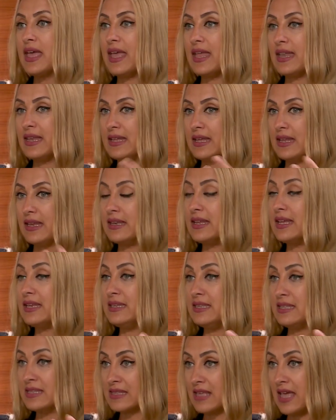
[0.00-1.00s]
and then they
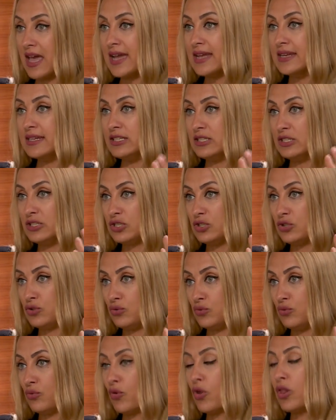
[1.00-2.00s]
decided
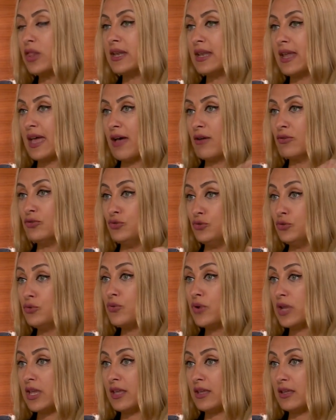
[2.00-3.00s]
to roll it out
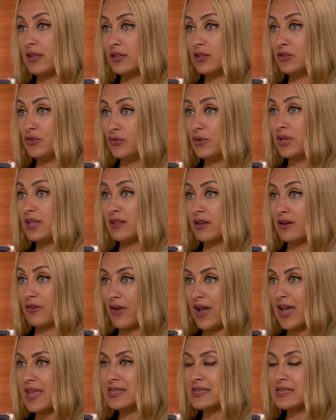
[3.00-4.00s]
during the
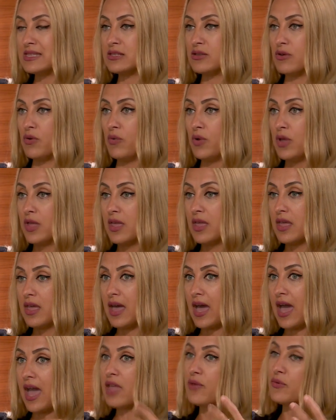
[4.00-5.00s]
crisis. So
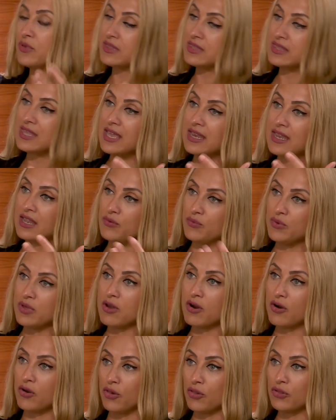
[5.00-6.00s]
I would say that we
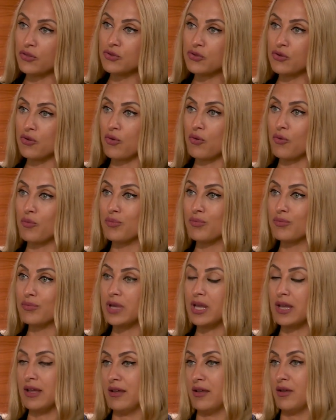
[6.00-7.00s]
are also
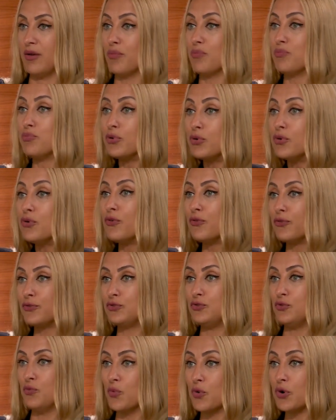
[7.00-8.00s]

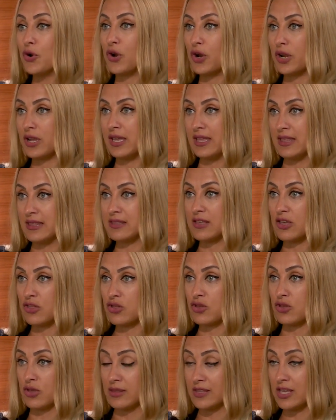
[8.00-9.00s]
proved to work in
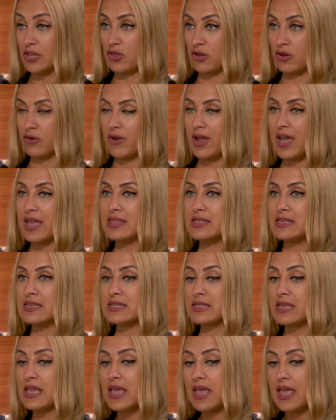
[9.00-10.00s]
such a
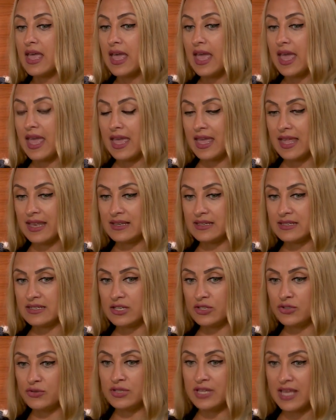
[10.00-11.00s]
crisis. And
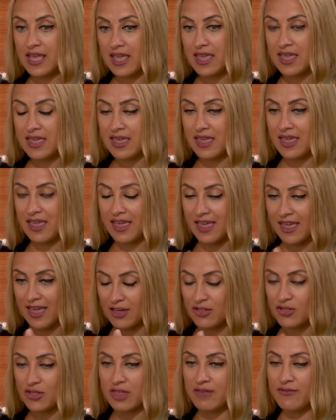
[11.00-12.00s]
today,
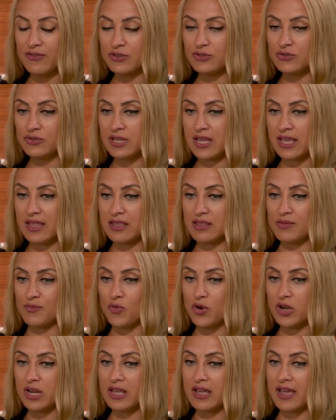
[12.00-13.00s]
actually, even today, this
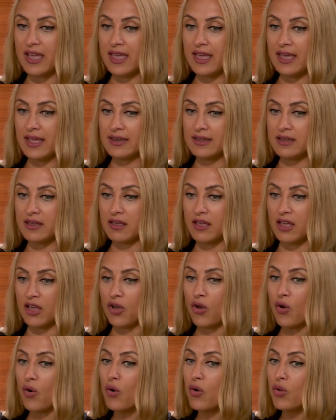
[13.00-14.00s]
morning, I had a
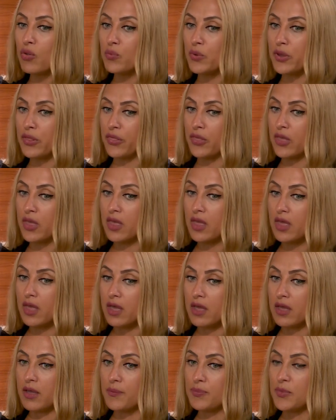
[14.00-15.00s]
call with
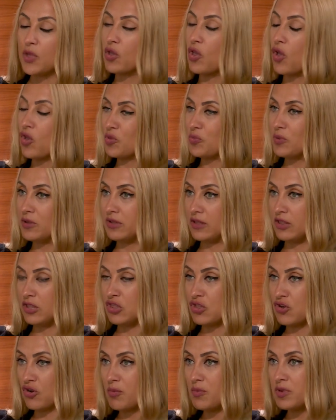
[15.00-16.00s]
a hospital
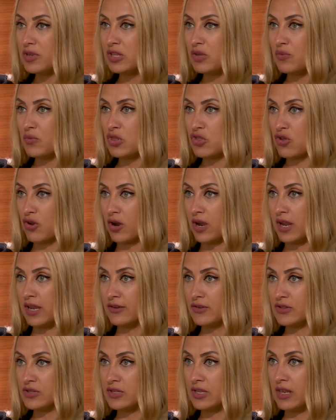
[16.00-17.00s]
in Germany, which mm-hmm. are
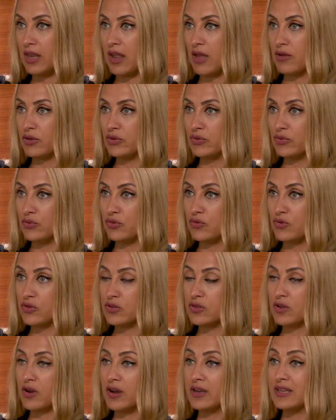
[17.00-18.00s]
interested now to, mm-hmm. to
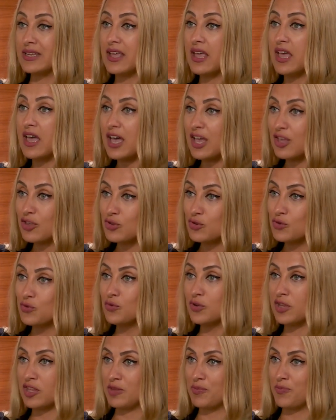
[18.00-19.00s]
start as
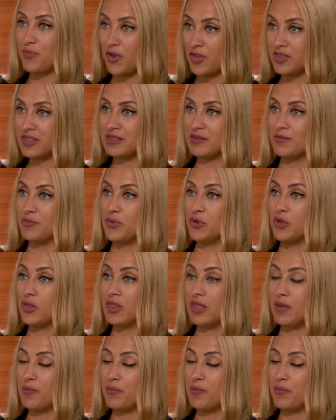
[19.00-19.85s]
soon as possible